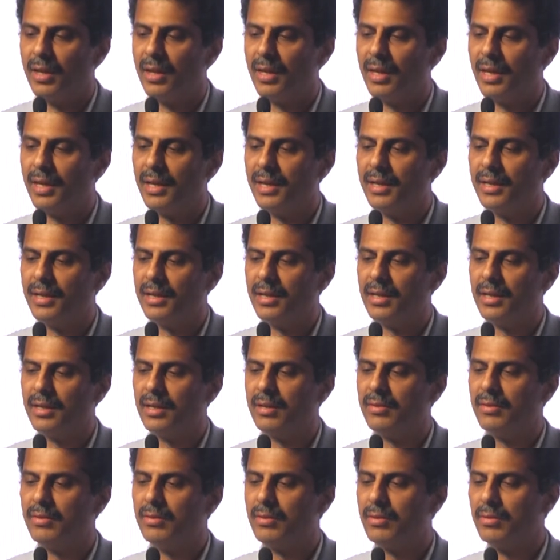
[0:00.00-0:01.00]
And
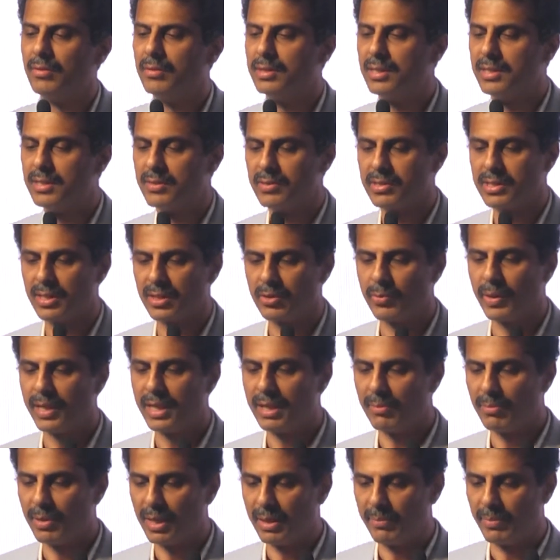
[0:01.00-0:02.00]
uh, this is a
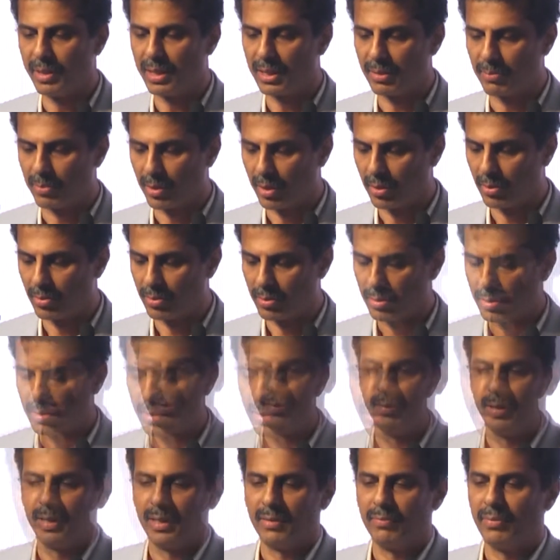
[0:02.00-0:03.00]
20 millimeter balloon.
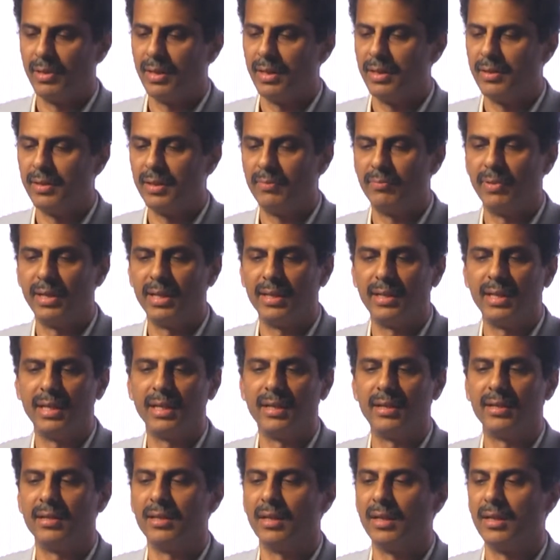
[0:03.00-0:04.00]
We, we, we
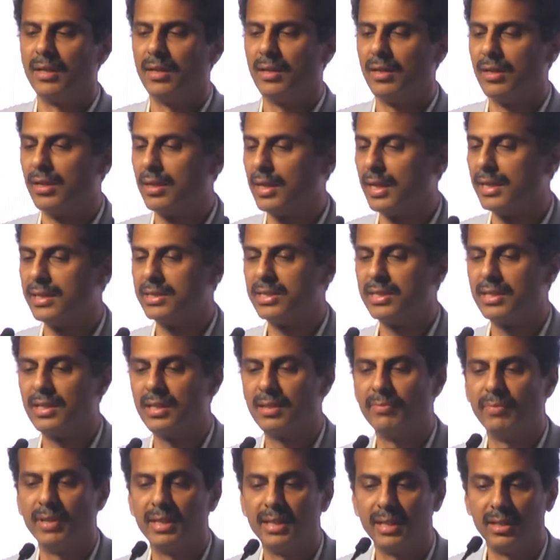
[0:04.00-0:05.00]
did uh,
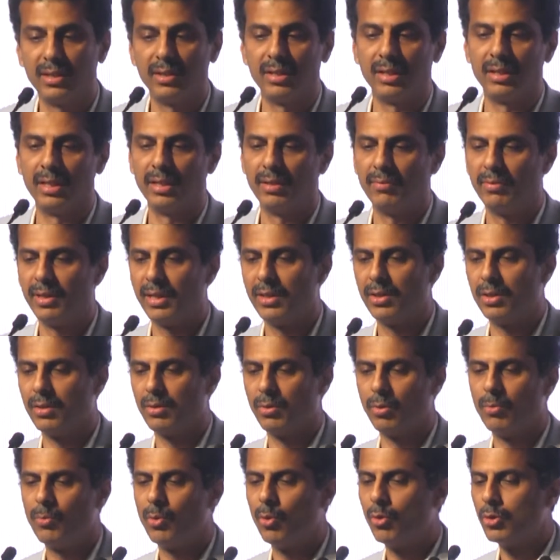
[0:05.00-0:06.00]
consider, we did, we
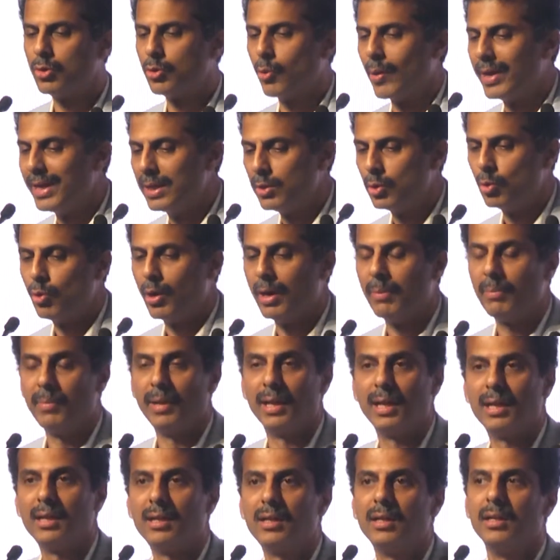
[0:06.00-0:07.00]
removed 22
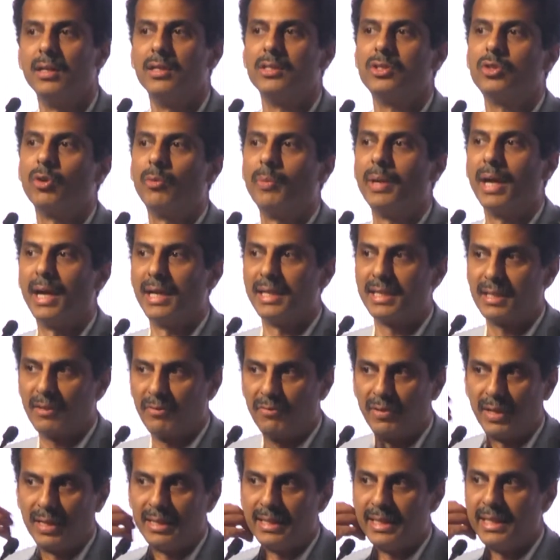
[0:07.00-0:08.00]
ml. So we
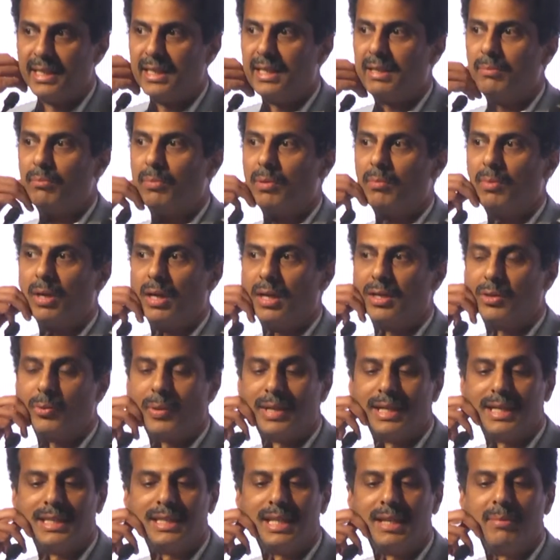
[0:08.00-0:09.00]
underfilled the uh,
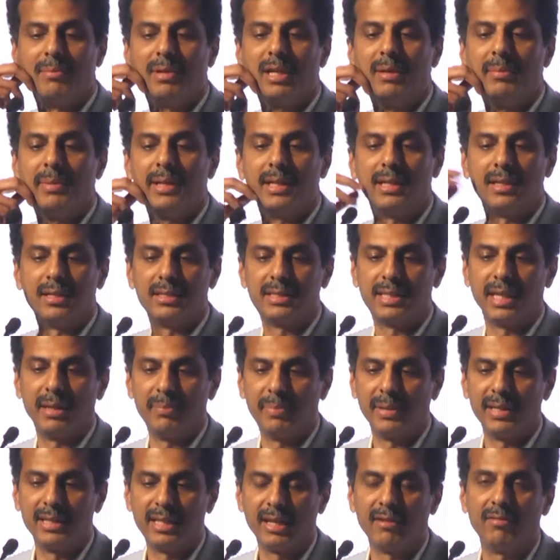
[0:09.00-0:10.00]
23 millimeter
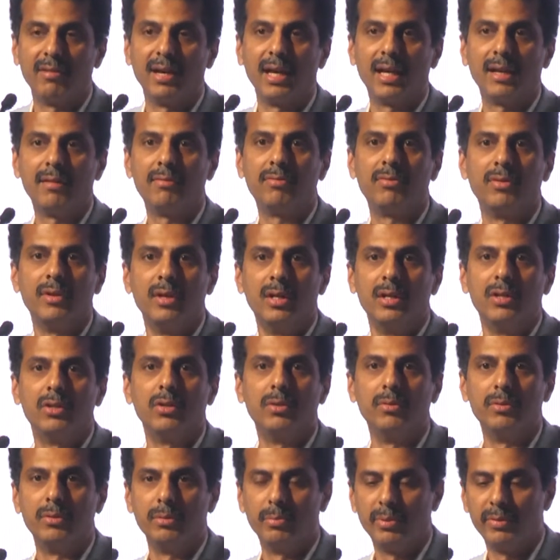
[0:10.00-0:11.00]
sapien 3 valve
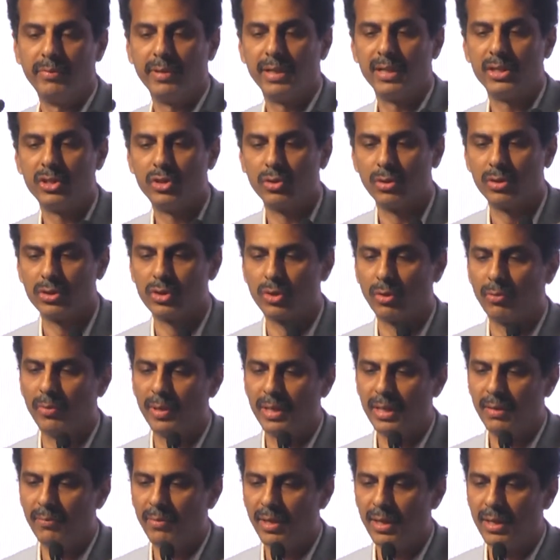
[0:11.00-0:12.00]
to, to, be very sure. So
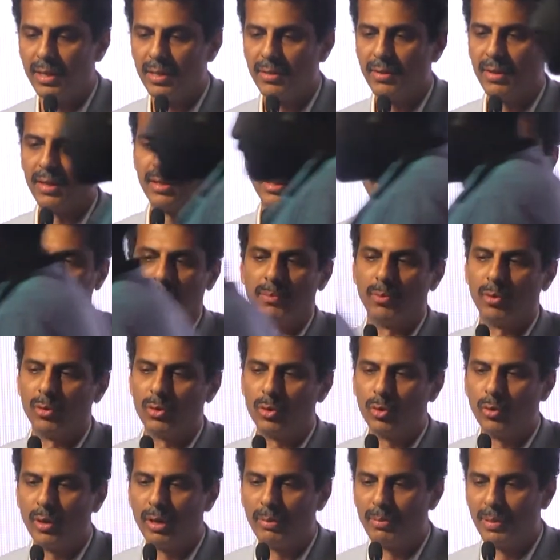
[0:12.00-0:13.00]
we, we removed
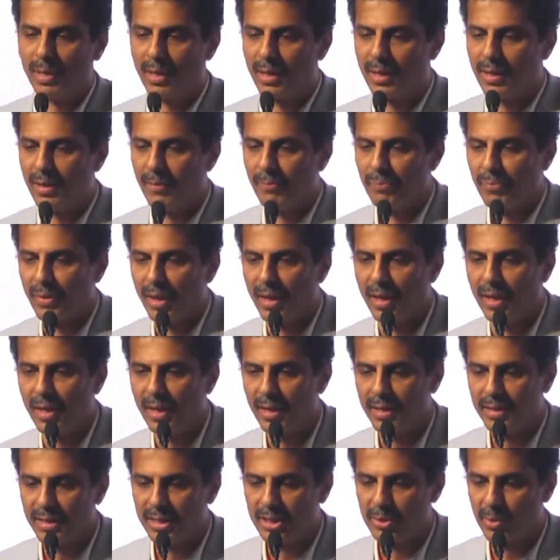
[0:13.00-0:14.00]
2 ml
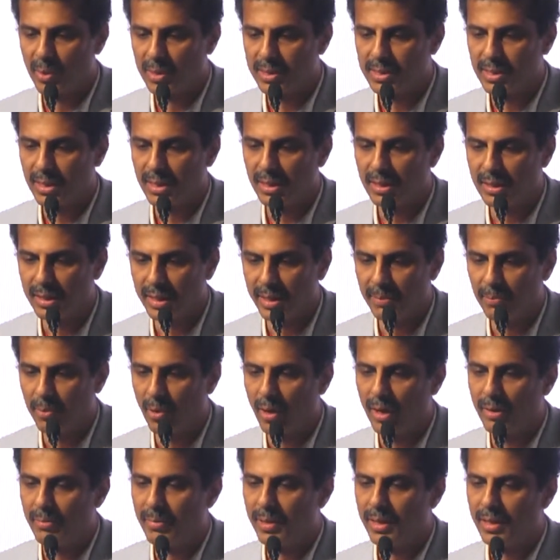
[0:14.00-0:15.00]
and this was a
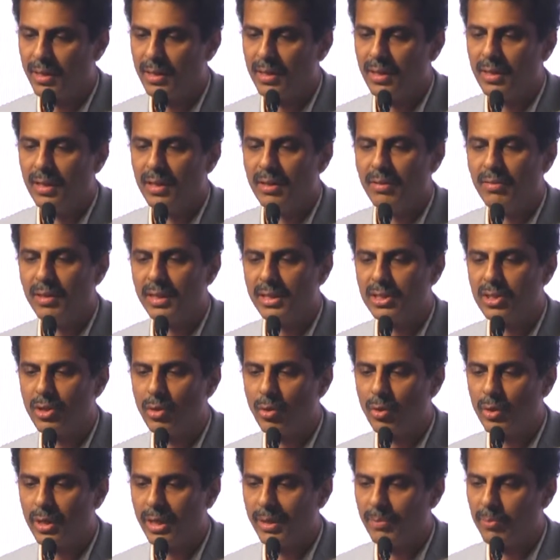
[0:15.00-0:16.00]
deployment, very
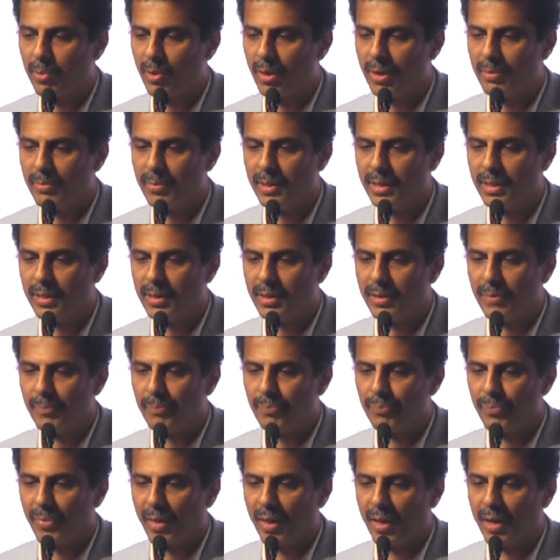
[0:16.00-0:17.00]
slow deployment.
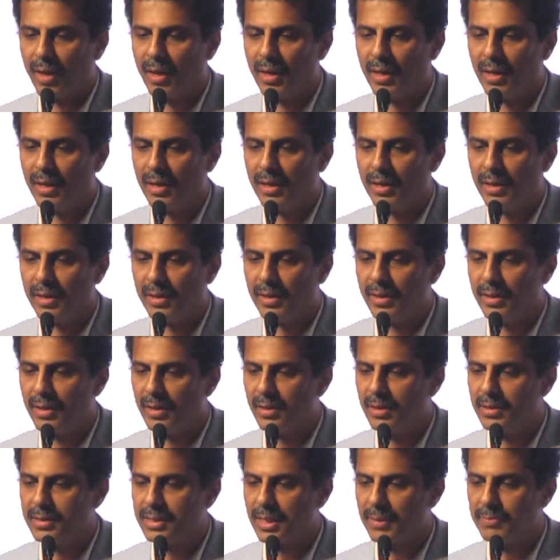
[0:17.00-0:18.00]
And
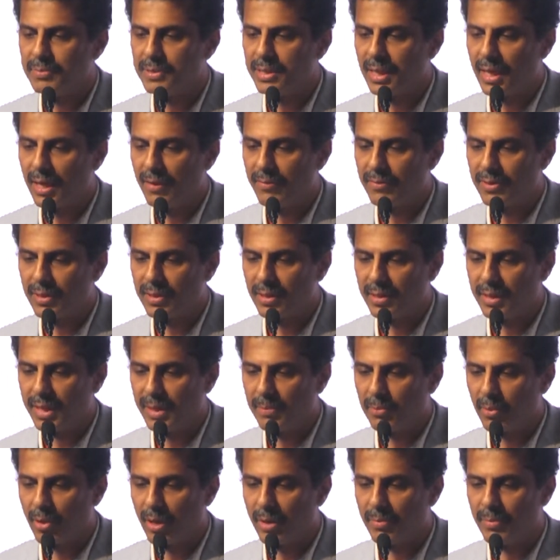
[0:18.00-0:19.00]
uh, after the
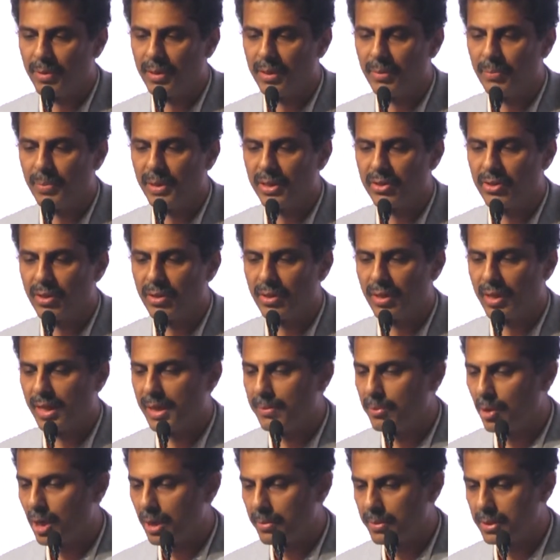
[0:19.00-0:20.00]
deployment, the patient, the
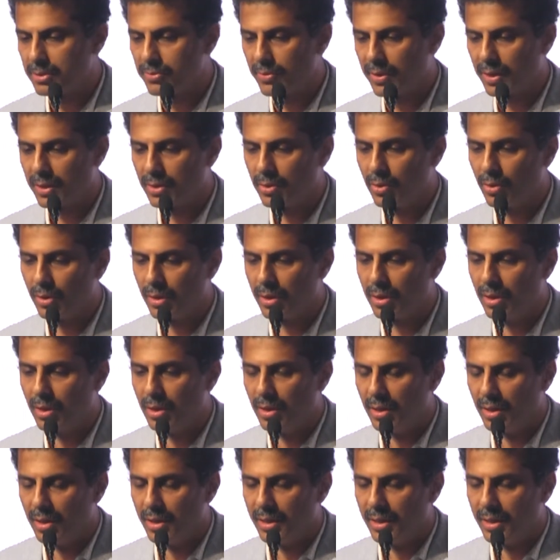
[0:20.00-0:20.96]
hemodynamics were good.